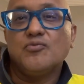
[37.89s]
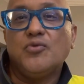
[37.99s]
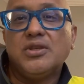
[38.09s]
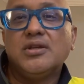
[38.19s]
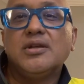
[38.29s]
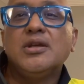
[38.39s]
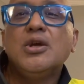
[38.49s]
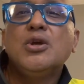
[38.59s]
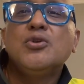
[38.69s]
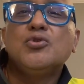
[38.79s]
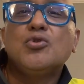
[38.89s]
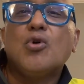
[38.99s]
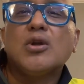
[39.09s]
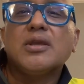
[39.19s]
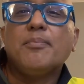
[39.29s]
Whether you
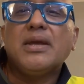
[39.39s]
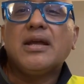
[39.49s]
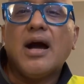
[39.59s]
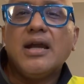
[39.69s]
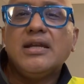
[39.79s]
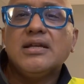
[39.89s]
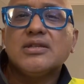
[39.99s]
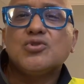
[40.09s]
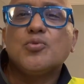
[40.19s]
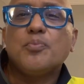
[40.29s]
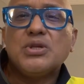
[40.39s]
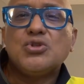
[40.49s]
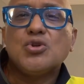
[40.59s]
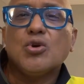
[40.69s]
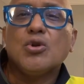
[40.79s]
got a big ideas to
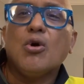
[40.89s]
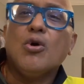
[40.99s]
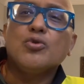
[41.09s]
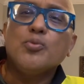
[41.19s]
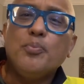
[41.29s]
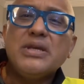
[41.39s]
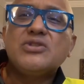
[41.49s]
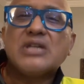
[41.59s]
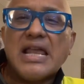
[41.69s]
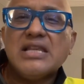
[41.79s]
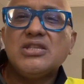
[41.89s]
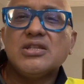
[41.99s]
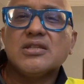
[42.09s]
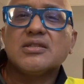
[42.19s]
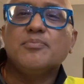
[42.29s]
pitch on or to big
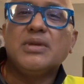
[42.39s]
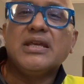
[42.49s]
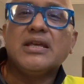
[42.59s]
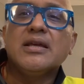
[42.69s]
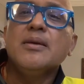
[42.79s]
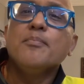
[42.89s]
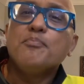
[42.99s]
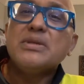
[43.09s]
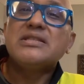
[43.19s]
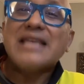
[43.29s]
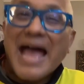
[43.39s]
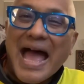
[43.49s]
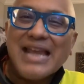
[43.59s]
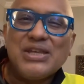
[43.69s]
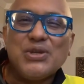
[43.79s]
challenges being pitched
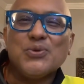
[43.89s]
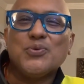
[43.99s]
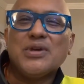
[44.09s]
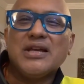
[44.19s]
at you,